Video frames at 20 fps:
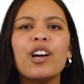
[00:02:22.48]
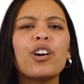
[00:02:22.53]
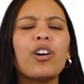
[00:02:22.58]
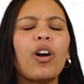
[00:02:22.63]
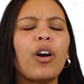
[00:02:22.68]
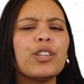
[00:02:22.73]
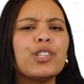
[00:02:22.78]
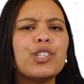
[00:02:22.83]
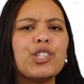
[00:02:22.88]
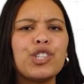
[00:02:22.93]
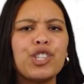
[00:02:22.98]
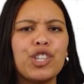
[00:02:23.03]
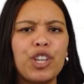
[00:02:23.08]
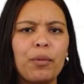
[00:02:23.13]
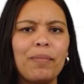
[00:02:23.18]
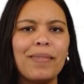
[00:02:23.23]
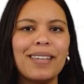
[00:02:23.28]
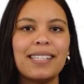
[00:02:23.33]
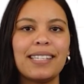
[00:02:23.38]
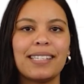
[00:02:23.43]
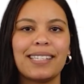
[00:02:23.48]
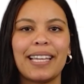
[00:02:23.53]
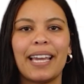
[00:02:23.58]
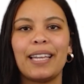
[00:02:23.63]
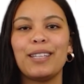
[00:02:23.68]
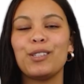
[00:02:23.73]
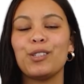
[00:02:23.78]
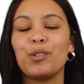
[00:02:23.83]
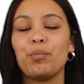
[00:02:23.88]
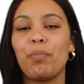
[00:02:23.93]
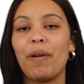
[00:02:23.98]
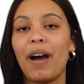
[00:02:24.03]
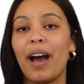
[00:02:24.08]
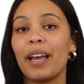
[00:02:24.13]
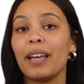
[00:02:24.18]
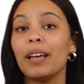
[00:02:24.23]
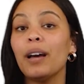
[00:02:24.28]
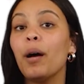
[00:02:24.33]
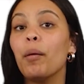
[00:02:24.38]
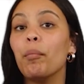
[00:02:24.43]
consumers tend to
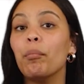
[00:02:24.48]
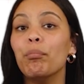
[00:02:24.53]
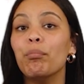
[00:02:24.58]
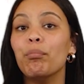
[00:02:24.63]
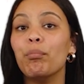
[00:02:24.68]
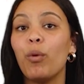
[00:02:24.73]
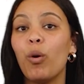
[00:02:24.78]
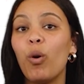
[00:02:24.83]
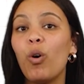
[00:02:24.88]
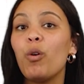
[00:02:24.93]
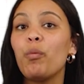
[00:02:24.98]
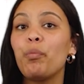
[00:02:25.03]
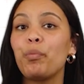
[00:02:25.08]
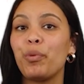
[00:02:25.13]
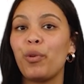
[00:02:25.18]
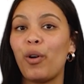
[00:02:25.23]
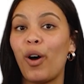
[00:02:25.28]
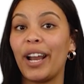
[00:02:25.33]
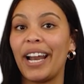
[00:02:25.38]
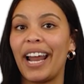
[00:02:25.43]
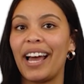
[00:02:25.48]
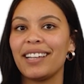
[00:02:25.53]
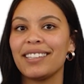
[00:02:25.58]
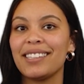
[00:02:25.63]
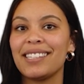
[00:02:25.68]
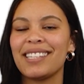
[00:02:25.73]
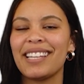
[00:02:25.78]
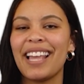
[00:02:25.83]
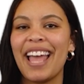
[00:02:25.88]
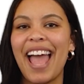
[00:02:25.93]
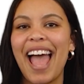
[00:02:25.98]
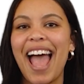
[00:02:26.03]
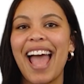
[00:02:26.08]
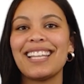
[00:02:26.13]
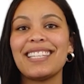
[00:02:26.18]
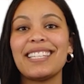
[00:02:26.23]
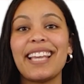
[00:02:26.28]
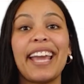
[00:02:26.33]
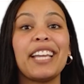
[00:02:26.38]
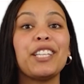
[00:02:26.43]
buy more products
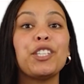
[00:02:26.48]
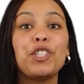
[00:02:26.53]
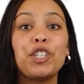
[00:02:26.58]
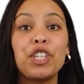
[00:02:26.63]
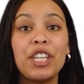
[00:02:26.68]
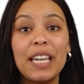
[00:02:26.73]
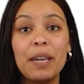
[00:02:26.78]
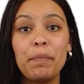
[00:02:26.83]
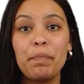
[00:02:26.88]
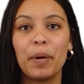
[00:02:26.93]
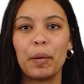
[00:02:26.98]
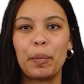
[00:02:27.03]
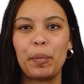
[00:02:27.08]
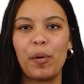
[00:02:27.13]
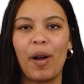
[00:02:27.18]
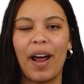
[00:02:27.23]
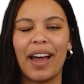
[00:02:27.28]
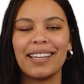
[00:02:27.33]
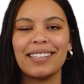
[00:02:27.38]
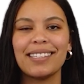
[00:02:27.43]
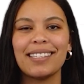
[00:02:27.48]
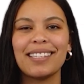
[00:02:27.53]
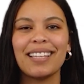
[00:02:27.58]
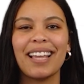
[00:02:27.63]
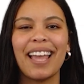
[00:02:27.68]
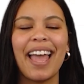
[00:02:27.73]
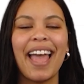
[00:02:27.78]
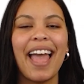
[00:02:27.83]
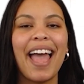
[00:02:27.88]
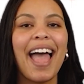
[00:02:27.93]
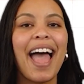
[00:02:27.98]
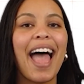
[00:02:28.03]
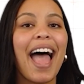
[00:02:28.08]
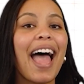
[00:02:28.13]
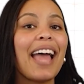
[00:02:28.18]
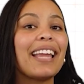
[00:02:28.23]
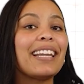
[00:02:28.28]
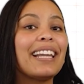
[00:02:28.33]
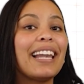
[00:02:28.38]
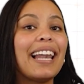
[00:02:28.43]
at a cheaper price
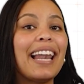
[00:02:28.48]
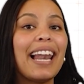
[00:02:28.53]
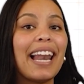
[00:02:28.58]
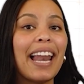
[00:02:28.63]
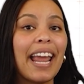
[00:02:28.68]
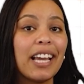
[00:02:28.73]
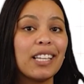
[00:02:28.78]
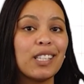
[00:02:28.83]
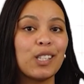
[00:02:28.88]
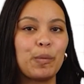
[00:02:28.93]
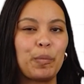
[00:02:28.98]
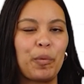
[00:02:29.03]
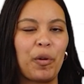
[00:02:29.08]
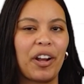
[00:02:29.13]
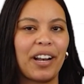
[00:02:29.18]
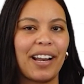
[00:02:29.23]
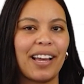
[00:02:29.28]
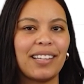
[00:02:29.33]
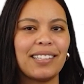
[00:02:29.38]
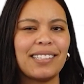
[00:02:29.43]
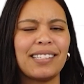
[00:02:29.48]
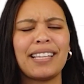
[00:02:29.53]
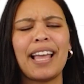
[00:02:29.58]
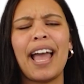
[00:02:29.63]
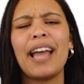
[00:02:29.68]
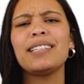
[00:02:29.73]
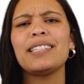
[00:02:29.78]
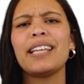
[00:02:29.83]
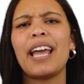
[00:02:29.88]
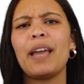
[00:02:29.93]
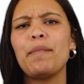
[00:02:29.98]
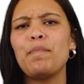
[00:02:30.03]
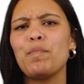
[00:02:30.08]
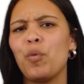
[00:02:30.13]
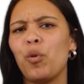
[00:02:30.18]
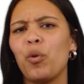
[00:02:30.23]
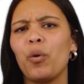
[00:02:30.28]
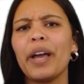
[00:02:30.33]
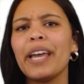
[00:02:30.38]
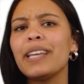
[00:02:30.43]
and less products at a
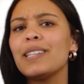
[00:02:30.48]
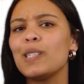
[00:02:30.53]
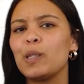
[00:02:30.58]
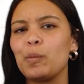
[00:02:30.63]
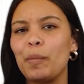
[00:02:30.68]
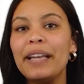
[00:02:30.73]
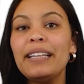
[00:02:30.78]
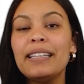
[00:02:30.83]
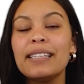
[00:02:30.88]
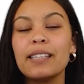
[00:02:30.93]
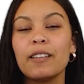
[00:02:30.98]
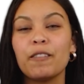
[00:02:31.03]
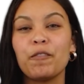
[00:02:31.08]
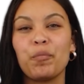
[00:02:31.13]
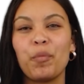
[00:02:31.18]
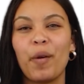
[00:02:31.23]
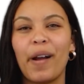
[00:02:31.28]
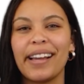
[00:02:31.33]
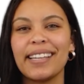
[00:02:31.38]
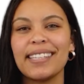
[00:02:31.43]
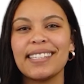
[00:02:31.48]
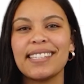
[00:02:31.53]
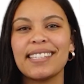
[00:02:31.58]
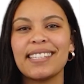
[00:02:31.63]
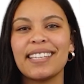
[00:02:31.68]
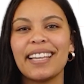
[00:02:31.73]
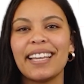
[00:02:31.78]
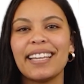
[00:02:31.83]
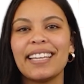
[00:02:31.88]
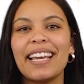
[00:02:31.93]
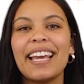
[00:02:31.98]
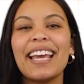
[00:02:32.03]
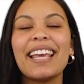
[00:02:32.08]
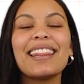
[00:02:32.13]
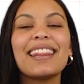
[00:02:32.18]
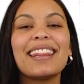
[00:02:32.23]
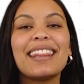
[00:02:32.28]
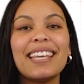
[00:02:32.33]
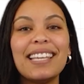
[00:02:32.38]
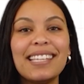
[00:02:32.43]
more expensive price.
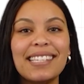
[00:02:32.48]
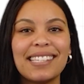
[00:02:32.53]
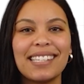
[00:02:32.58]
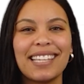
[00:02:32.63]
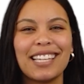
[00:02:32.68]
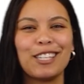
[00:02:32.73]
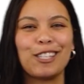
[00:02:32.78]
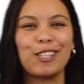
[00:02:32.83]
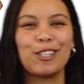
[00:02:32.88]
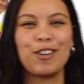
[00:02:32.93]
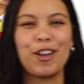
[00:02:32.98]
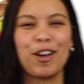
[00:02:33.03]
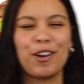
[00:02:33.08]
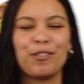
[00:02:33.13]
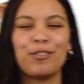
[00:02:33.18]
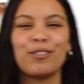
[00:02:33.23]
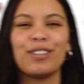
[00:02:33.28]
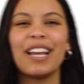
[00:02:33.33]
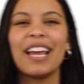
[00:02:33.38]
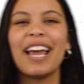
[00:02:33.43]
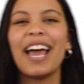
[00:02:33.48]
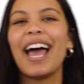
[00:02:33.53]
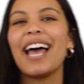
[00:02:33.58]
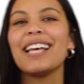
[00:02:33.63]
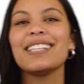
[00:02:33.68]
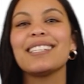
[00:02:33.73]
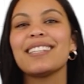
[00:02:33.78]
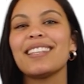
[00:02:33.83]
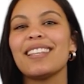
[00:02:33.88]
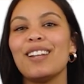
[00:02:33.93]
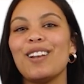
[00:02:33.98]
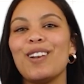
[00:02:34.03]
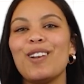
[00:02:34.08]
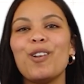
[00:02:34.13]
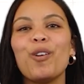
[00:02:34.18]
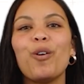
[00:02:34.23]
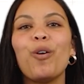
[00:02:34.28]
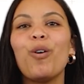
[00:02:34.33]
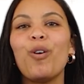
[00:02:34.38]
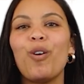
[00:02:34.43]
This is known as the
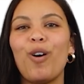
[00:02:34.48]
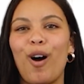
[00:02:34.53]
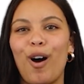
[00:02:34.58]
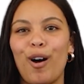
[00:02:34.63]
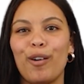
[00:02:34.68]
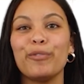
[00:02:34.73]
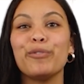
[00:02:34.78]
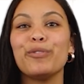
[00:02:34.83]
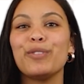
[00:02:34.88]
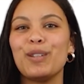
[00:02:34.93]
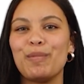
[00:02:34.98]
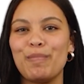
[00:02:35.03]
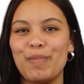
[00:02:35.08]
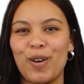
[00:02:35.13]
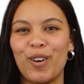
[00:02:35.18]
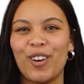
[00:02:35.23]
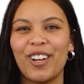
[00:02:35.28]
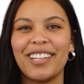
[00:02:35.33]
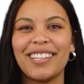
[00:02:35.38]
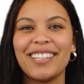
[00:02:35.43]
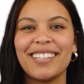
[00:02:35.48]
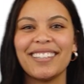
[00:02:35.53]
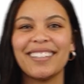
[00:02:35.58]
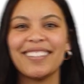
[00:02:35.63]
law of demand.